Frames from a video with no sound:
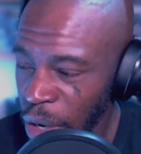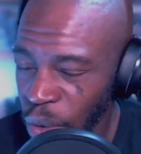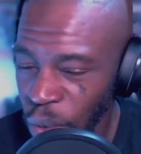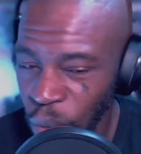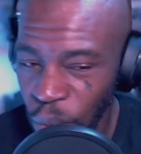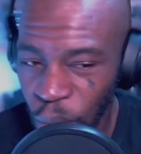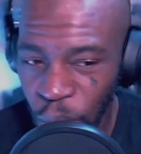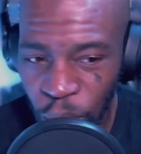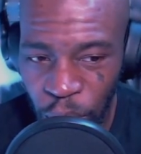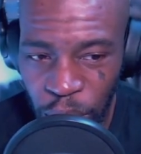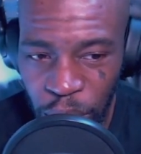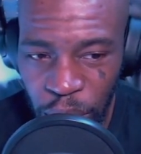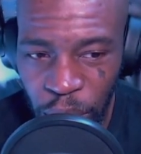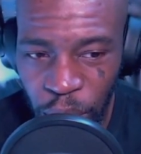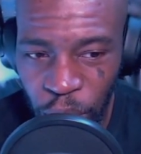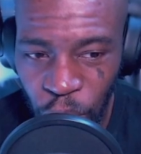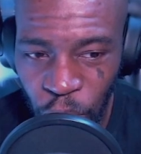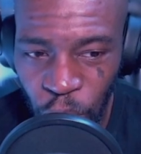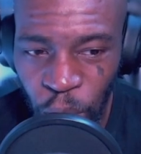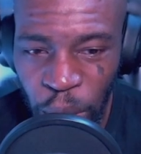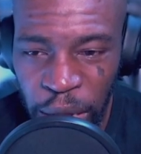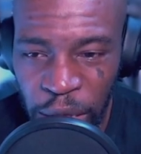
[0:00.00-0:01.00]
like
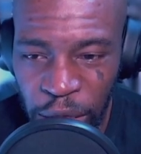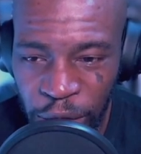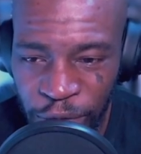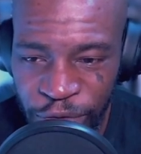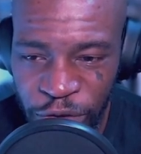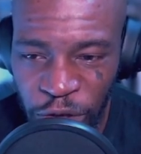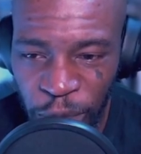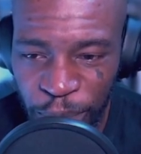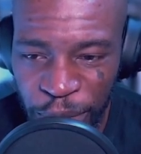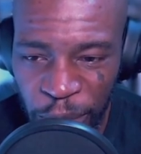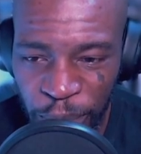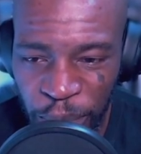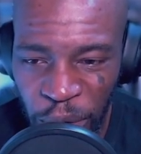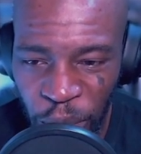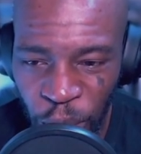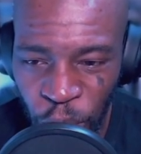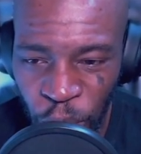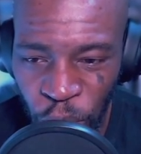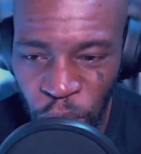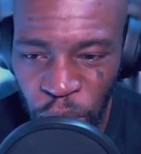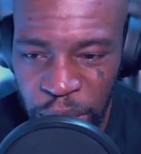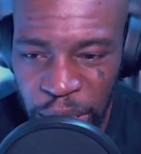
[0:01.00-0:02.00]
way off topic, but
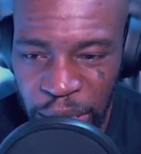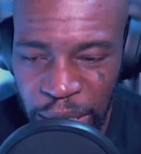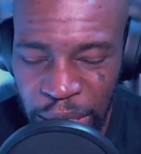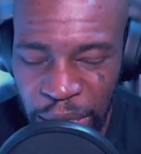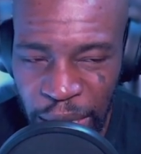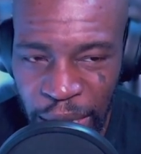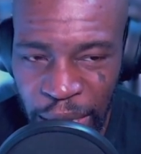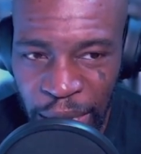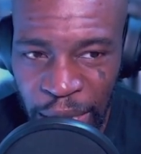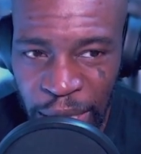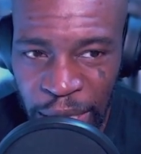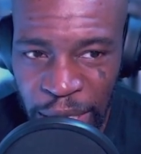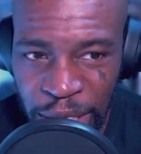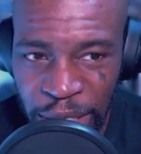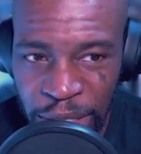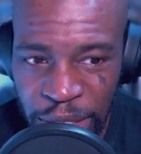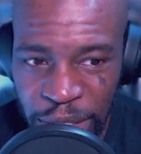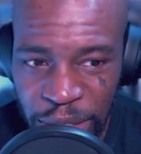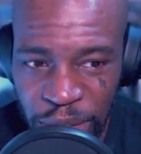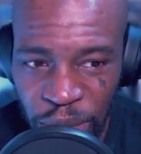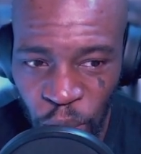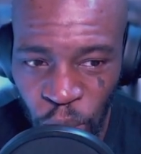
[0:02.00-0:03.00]
walking
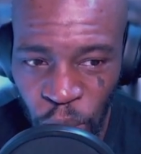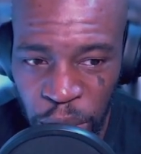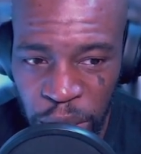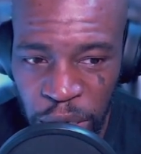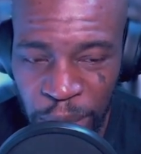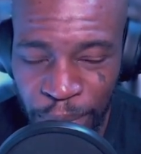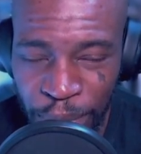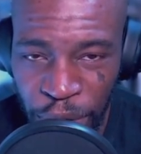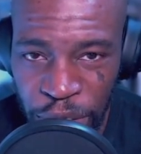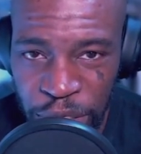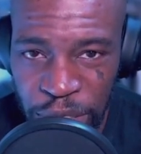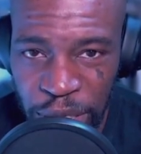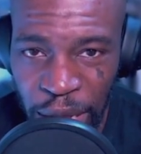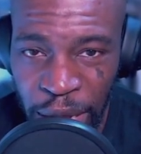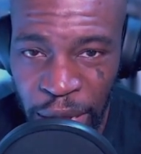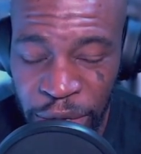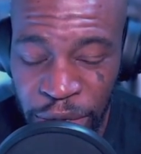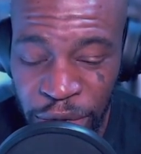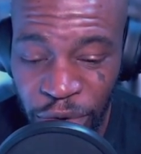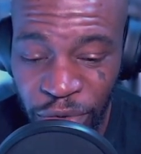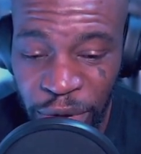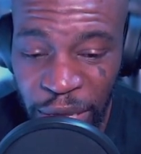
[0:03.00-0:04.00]
is one of the most
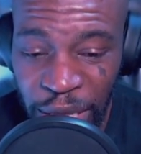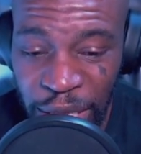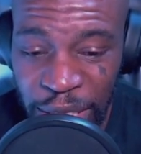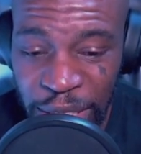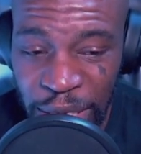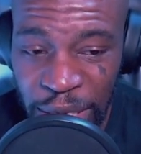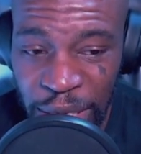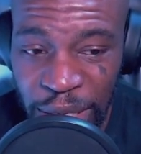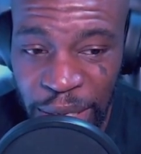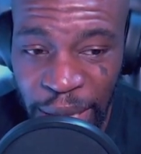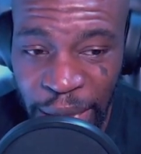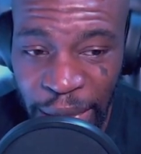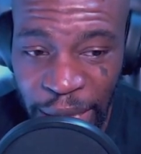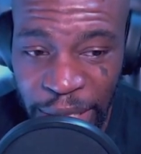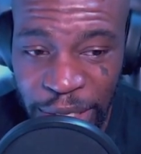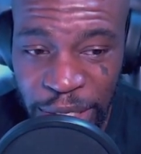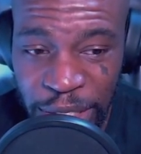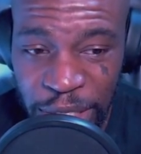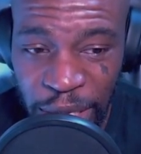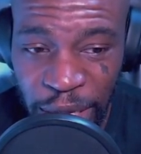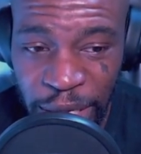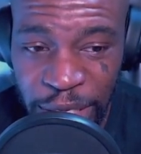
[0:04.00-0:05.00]
underrated
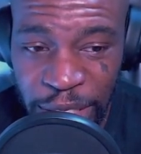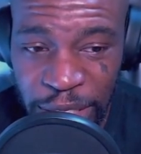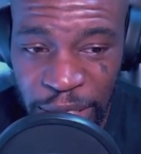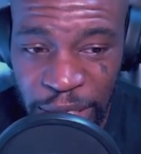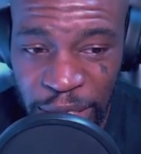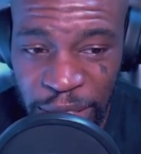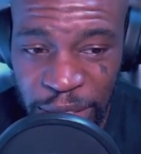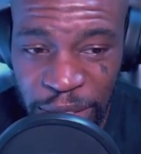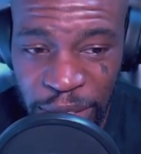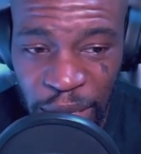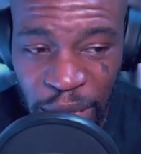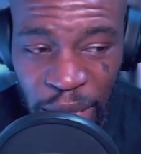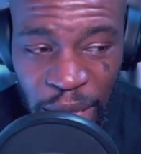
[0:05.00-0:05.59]
exercises,